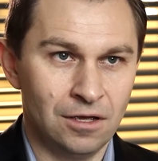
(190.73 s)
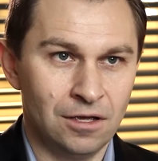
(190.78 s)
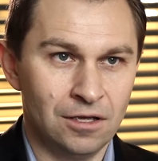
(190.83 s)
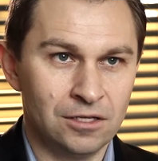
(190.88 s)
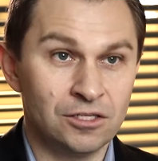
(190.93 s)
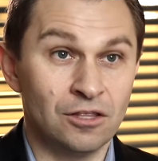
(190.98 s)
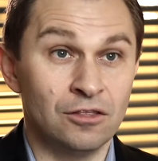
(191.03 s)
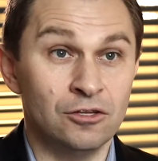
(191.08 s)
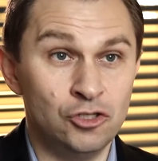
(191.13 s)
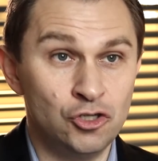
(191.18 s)

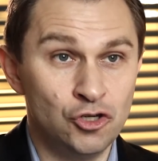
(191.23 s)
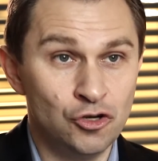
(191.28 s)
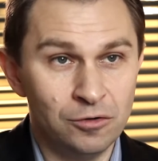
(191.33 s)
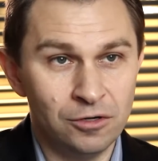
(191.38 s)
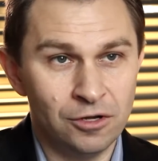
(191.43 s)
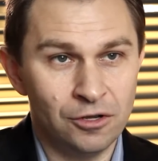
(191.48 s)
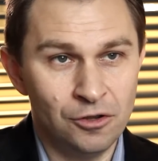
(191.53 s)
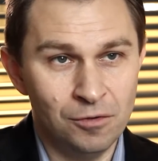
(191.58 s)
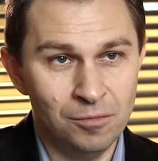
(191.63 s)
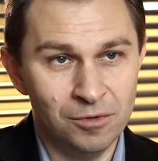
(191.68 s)
So the ger
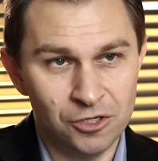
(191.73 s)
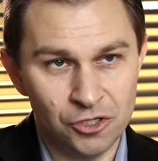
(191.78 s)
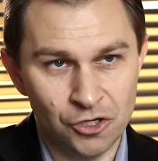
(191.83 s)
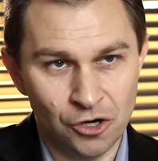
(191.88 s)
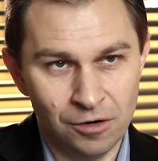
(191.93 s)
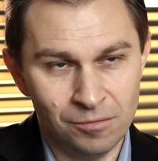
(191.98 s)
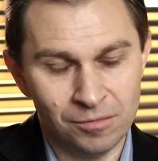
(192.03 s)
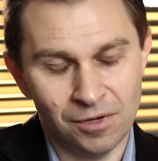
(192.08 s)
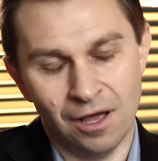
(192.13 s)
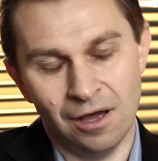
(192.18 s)
human
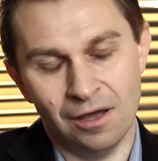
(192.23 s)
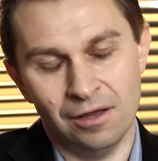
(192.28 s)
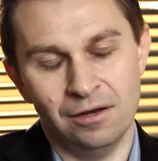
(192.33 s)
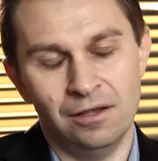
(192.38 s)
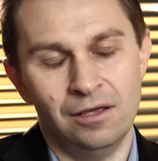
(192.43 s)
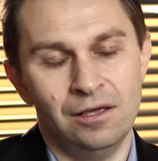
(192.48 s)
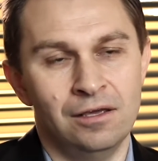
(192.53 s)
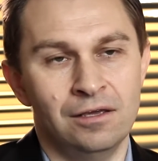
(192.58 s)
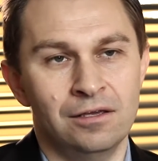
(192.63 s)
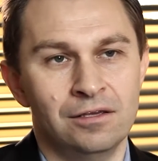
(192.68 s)
germline
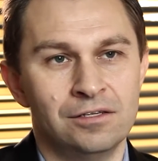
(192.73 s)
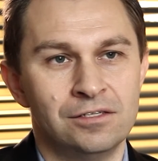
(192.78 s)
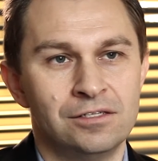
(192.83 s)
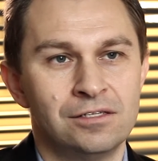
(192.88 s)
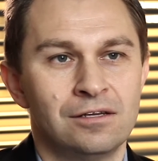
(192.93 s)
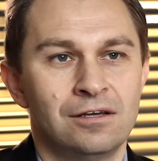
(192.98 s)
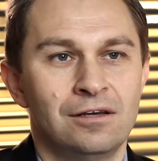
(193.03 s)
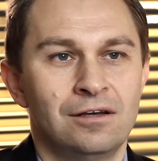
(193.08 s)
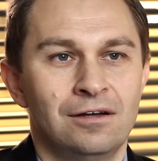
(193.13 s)
is